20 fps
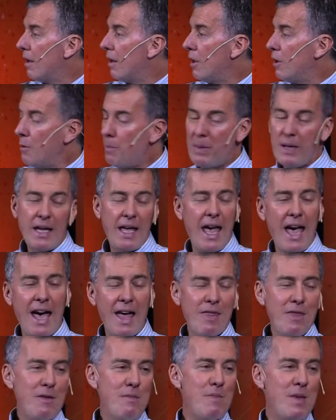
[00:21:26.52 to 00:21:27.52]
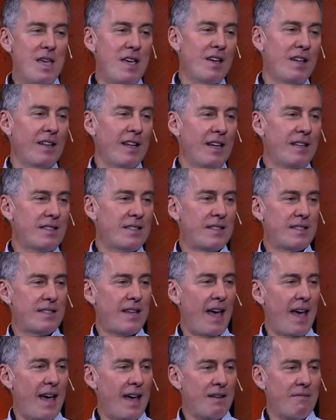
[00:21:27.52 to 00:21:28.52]
you began the meal
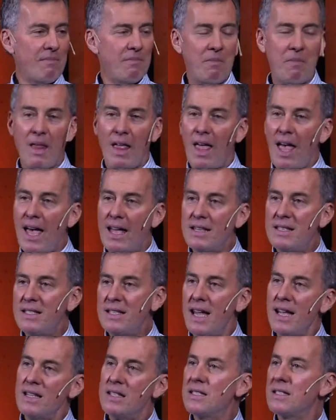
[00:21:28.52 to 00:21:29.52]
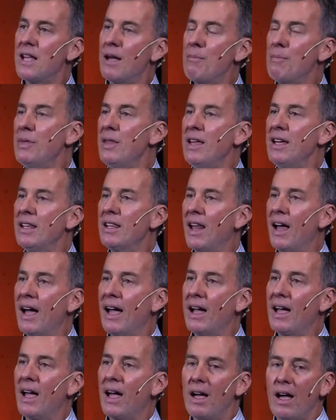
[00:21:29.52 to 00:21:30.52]
instead and said something like,